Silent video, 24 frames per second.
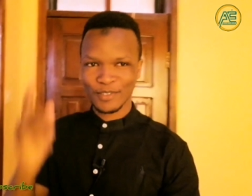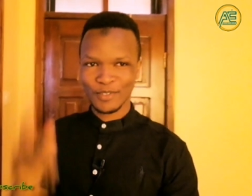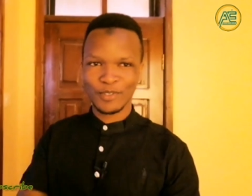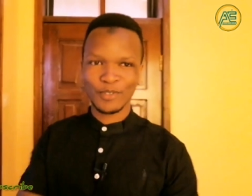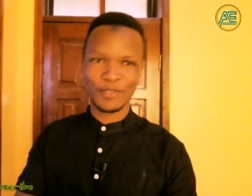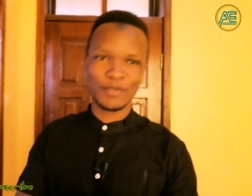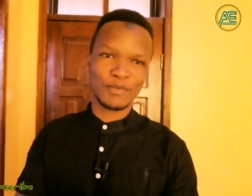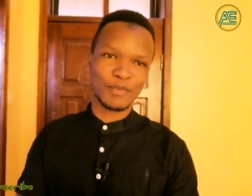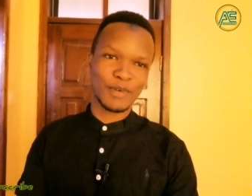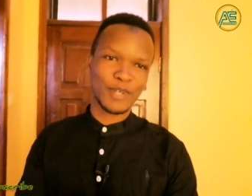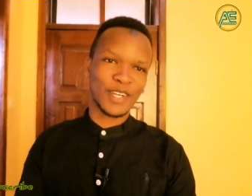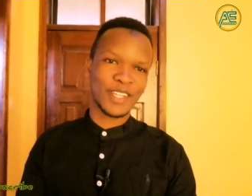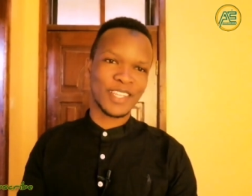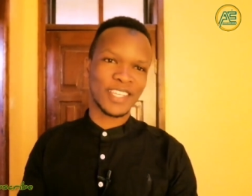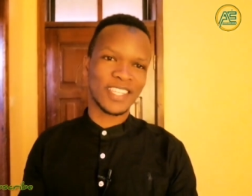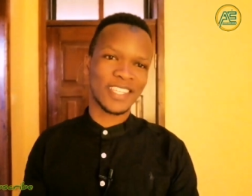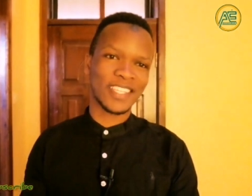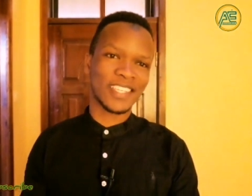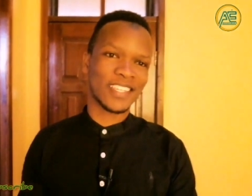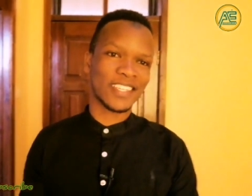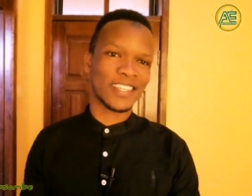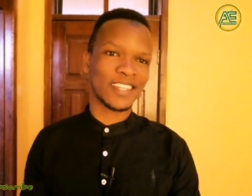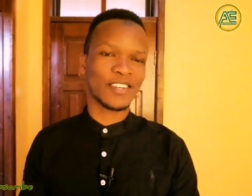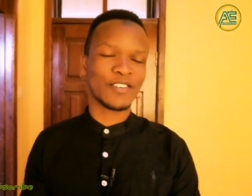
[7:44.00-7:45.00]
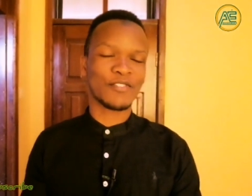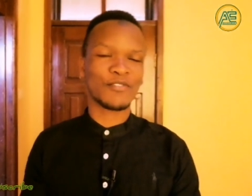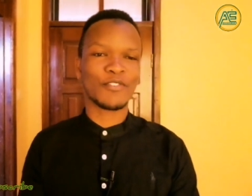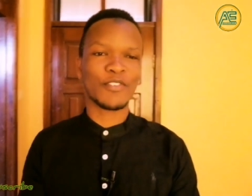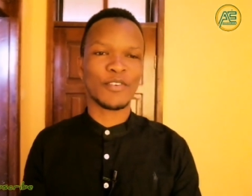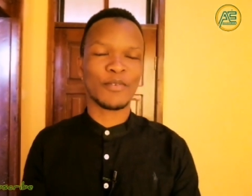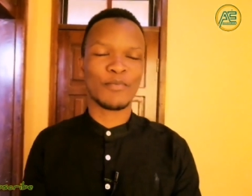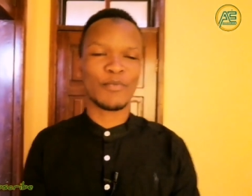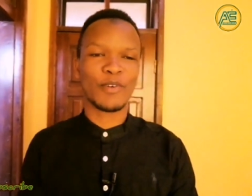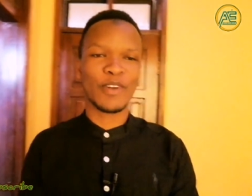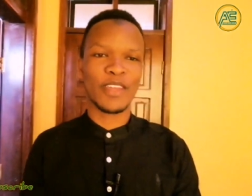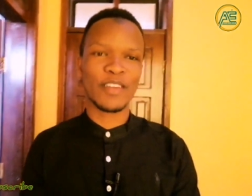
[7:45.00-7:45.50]
good morning
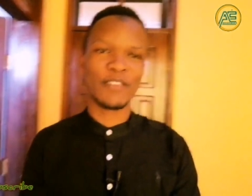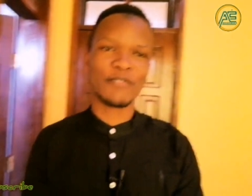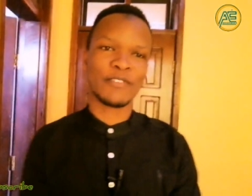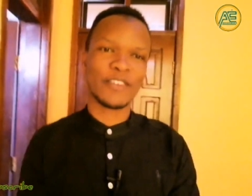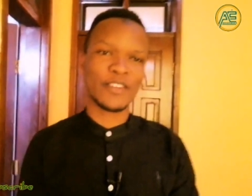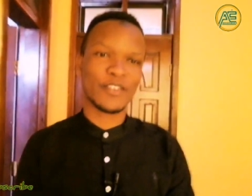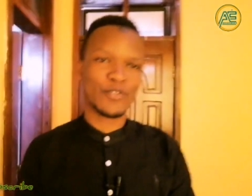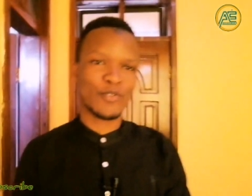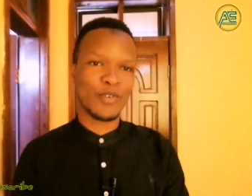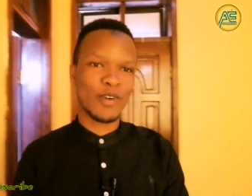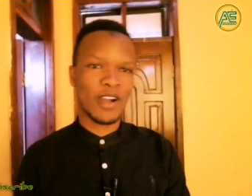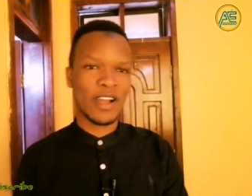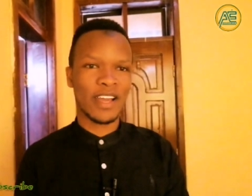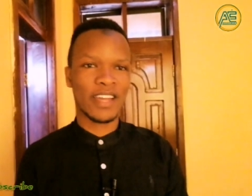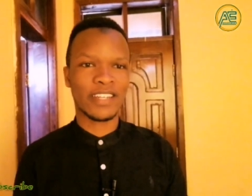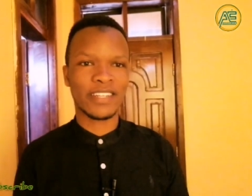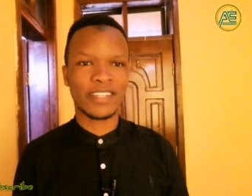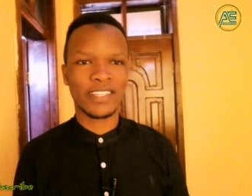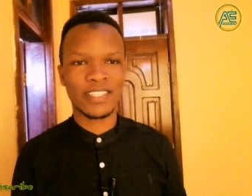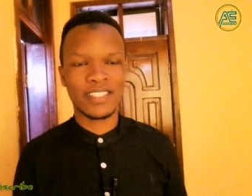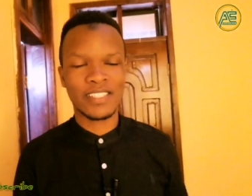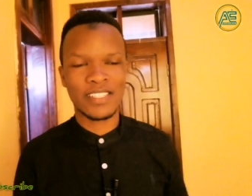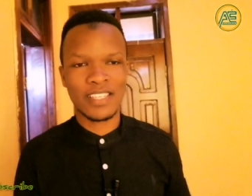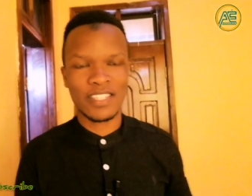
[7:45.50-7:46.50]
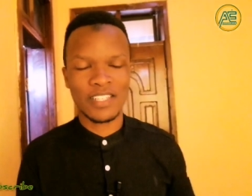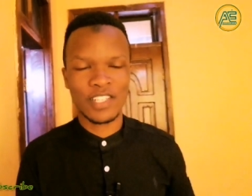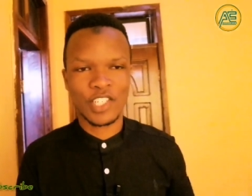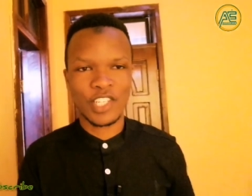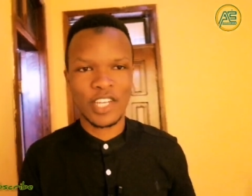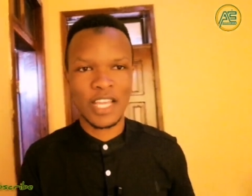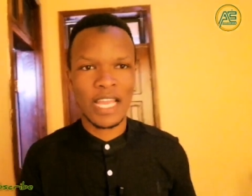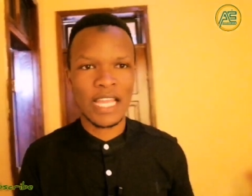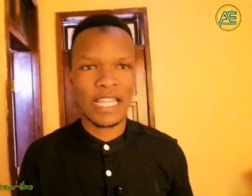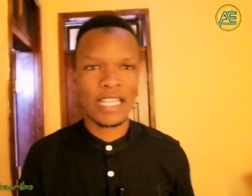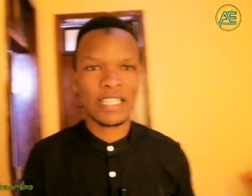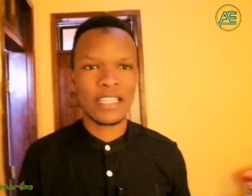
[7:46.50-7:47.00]
from wherever you are, rise and
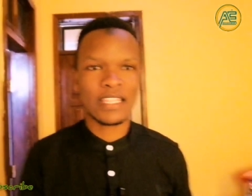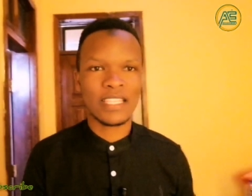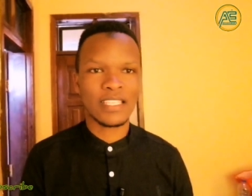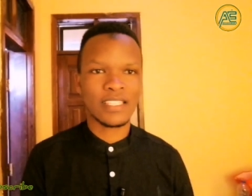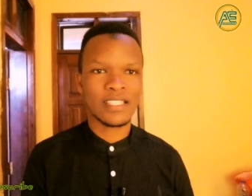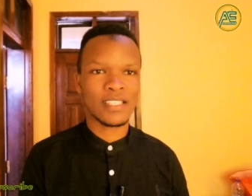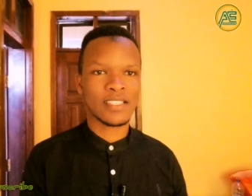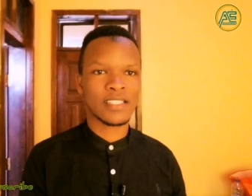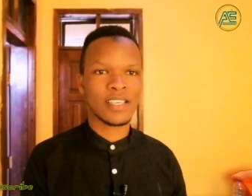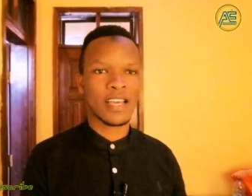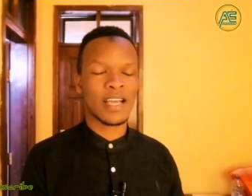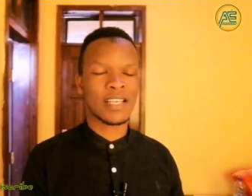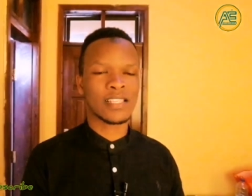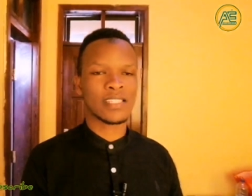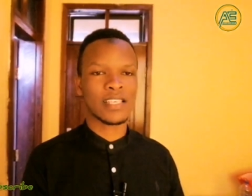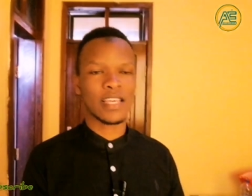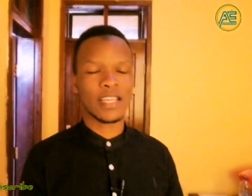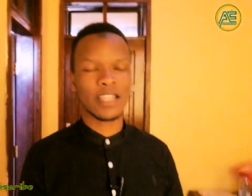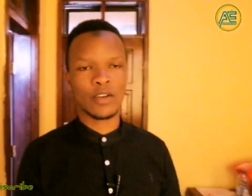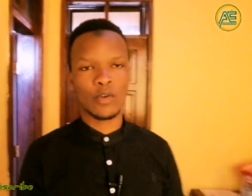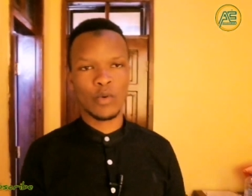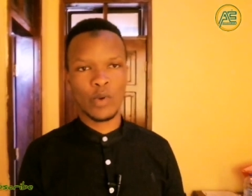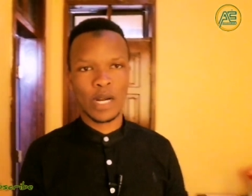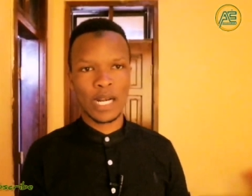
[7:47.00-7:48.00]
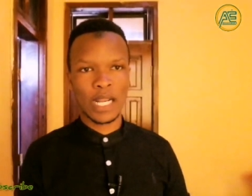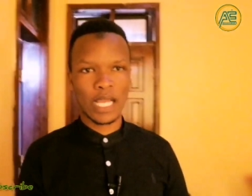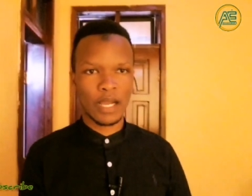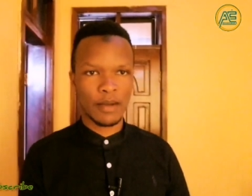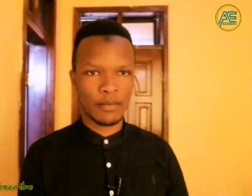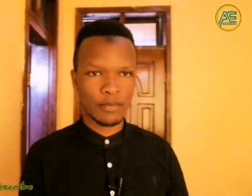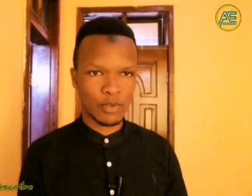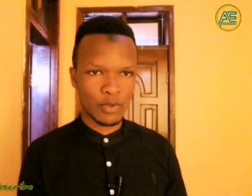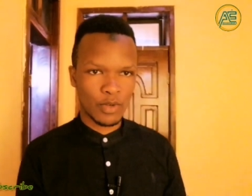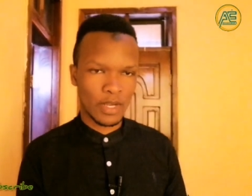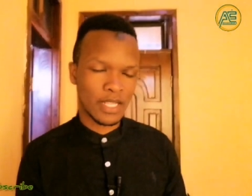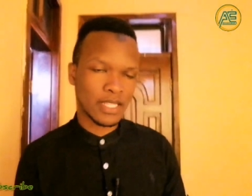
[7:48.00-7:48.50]
shine. This is Asad.
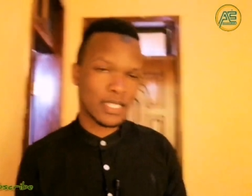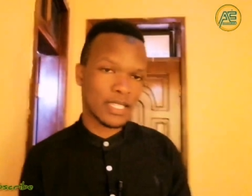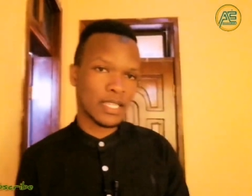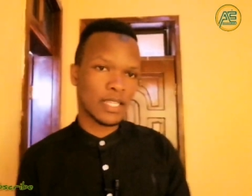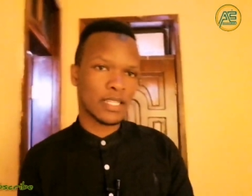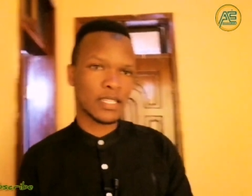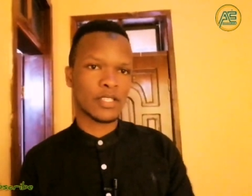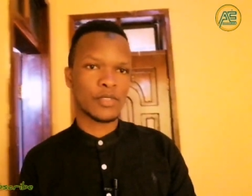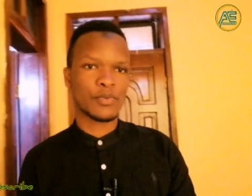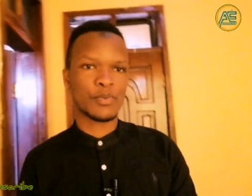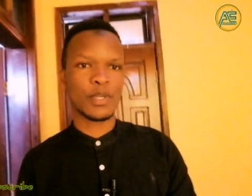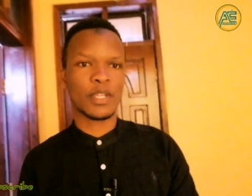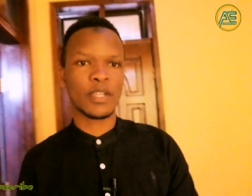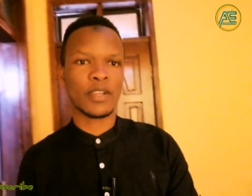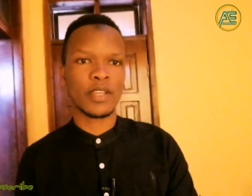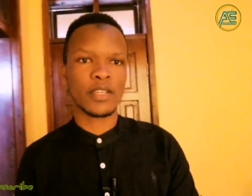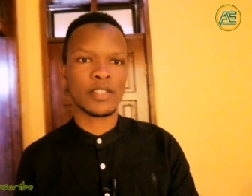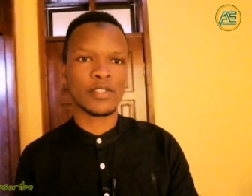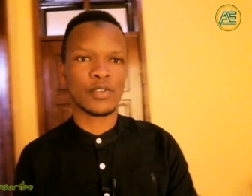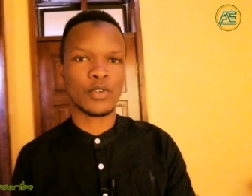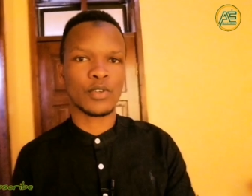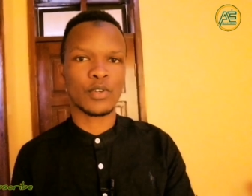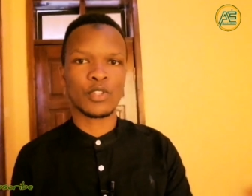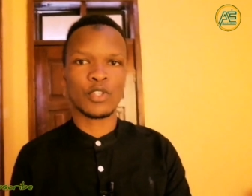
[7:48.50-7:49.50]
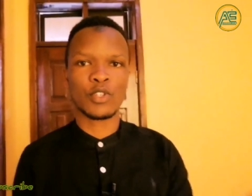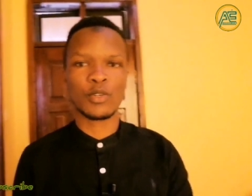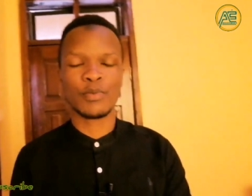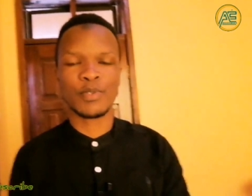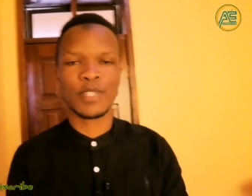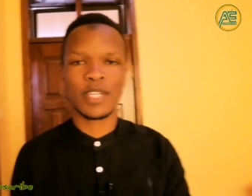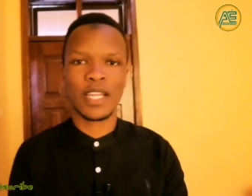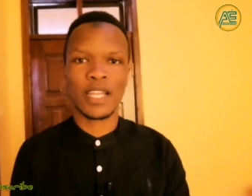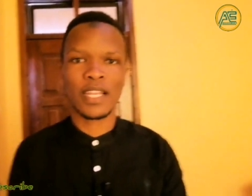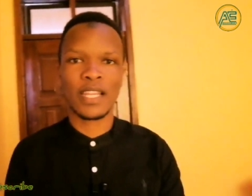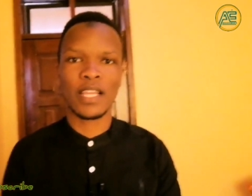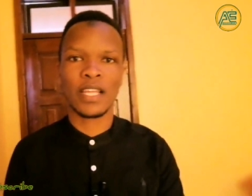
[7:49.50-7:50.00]
Welcome to Asad Experience YouTube
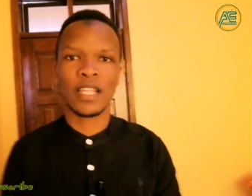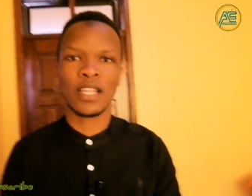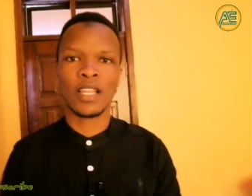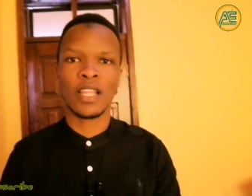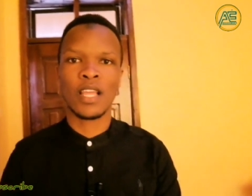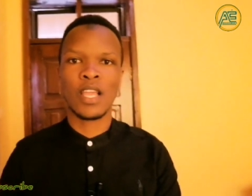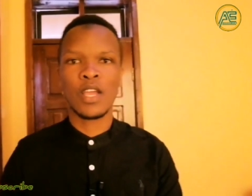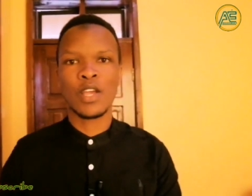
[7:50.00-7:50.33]
channel.